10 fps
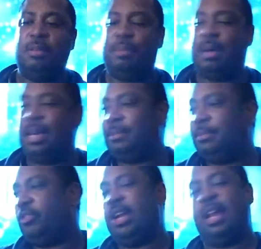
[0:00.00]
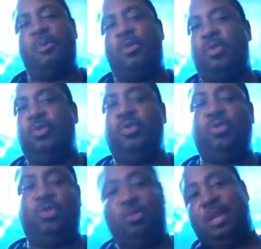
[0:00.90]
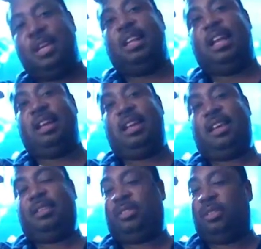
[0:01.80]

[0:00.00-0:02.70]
But granted, I wasn't on YouTube then like that,